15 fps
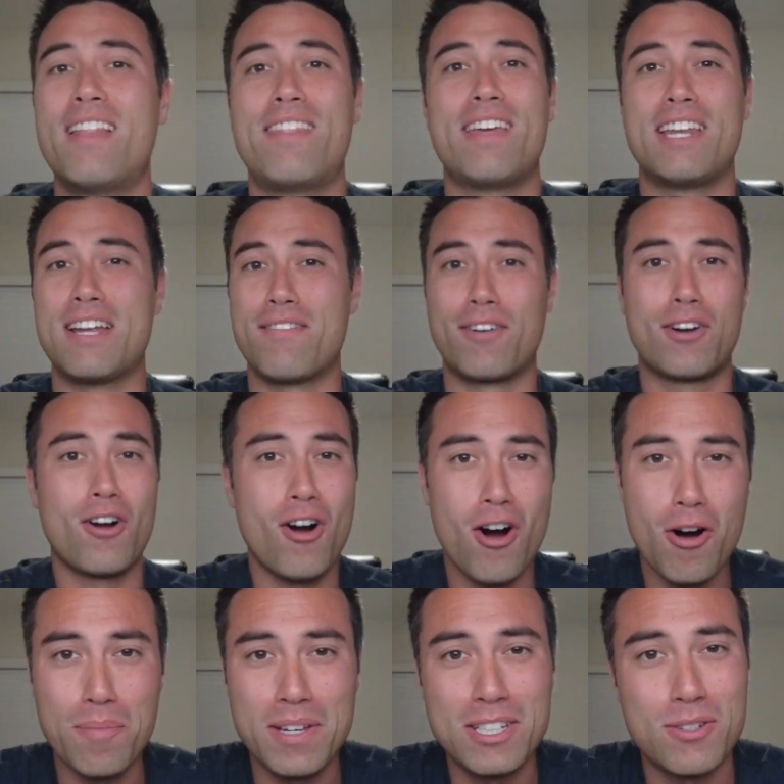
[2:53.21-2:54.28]
They never
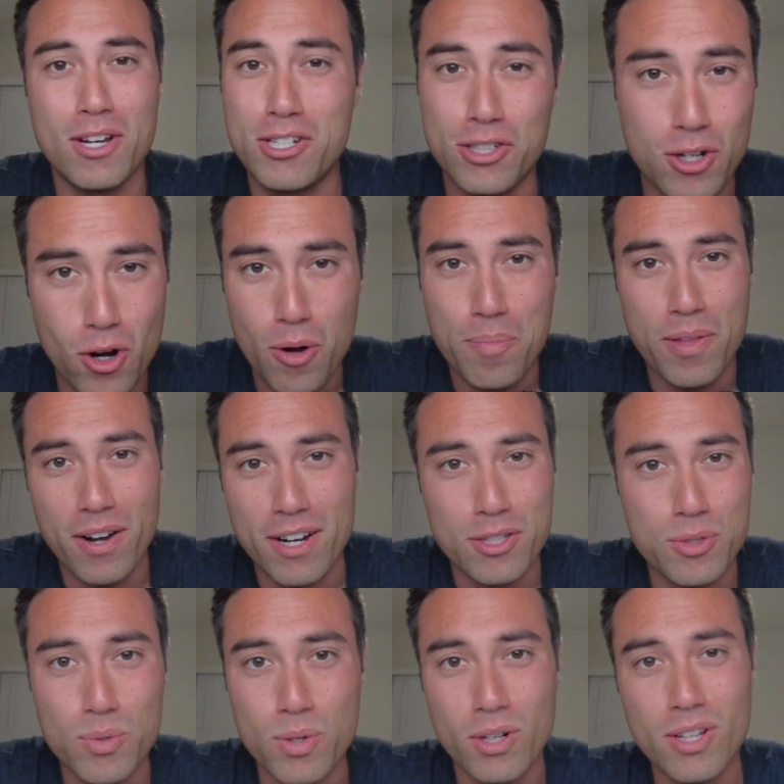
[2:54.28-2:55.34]
call me, so I just go up there at
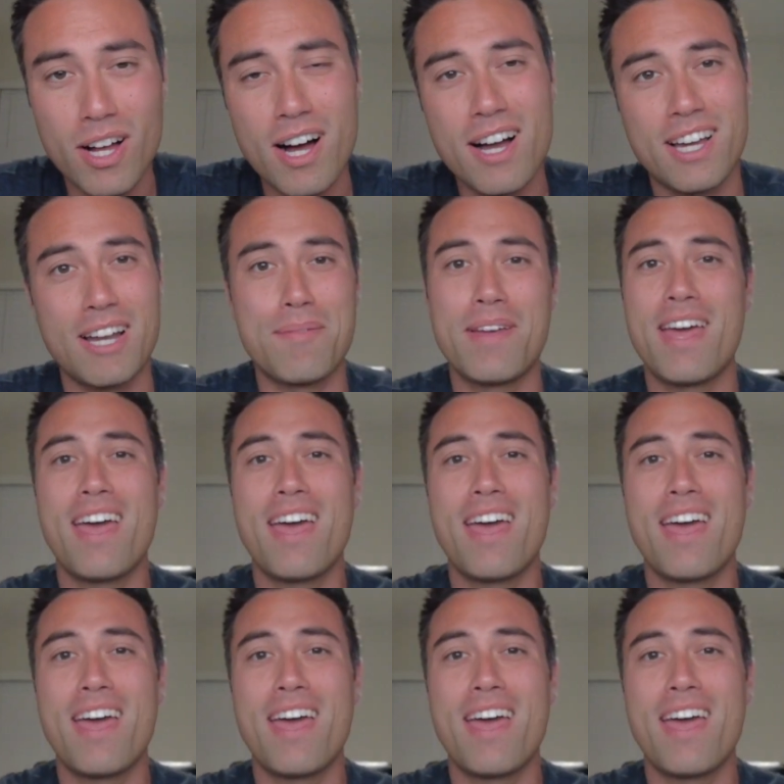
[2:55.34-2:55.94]
2 o'clock and I'm like,